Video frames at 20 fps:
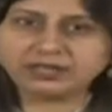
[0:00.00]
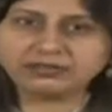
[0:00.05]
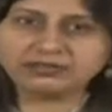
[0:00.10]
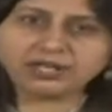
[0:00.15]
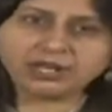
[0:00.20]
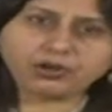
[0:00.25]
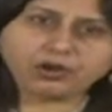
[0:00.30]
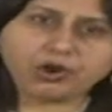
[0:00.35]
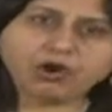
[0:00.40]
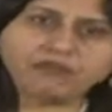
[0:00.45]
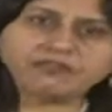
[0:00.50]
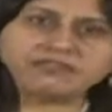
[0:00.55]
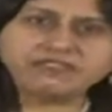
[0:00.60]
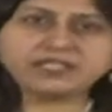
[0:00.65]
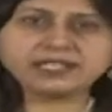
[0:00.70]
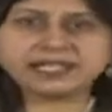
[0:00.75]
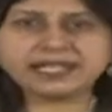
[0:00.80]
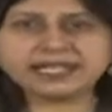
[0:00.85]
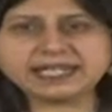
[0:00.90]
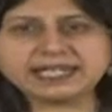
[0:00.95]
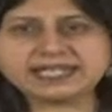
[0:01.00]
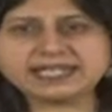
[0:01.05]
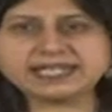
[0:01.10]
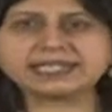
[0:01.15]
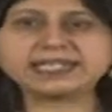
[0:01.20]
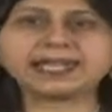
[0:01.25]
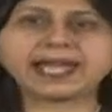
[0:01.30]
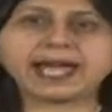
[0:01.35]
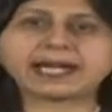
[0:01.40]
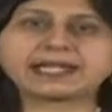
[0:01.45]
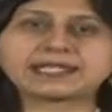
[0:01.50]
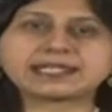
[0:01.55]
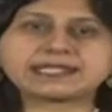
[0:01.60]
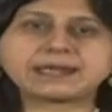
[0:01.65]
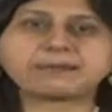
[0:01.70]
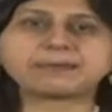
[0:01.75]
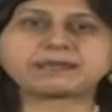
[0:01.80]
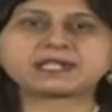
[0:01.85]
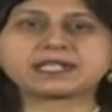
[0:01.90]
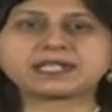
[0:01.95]
They are often easily
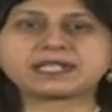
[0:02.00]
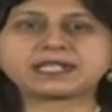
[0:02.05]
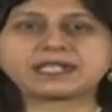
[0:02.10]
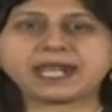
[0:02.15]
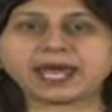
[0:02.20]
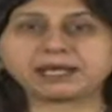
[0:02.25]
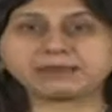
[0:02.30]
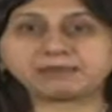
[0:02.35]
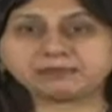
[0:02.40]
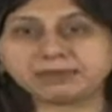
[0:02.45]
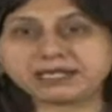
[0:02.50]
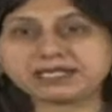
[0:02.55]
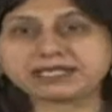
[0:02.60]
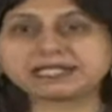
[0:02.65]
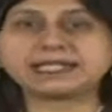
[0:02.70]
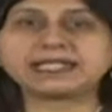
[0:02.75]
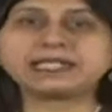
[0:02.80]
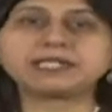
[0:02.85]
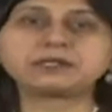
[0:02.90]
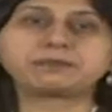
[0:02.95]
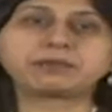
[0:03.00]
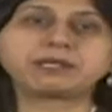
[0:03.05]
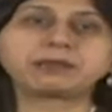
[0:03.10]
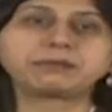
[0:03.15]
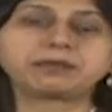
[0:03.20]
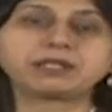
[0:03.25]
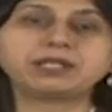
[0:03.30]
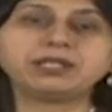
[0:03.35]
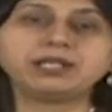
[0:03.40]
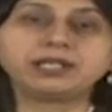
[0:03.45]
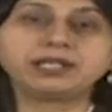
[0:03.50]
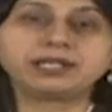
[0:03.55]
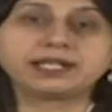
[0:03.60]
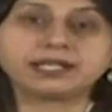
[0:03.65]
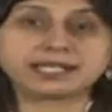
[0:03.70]
accepted and mislead people,